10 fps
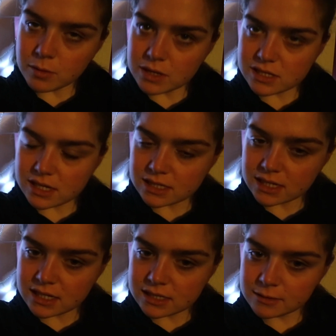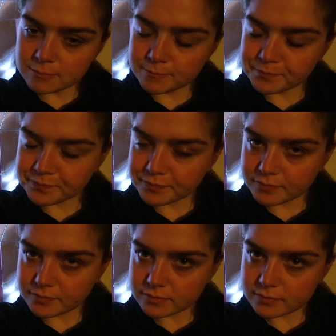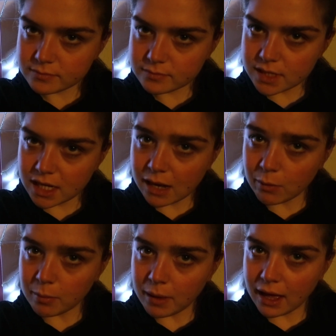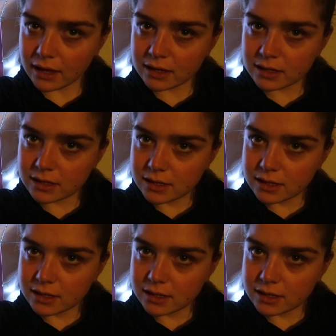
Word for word: went to ZZ's. And now we're back.